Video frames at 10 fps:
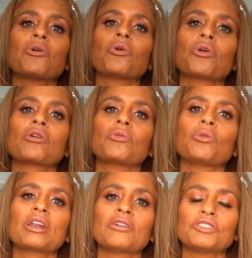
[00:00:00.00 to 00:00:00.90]
or
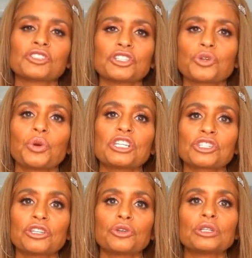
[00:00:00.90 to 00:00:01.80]
whatever
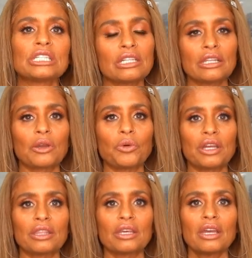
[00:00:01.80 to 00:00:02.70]
situation you're dealing
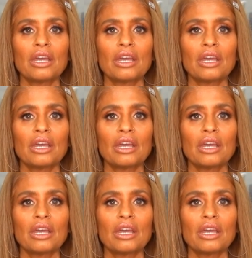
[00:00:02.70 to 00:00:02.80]
with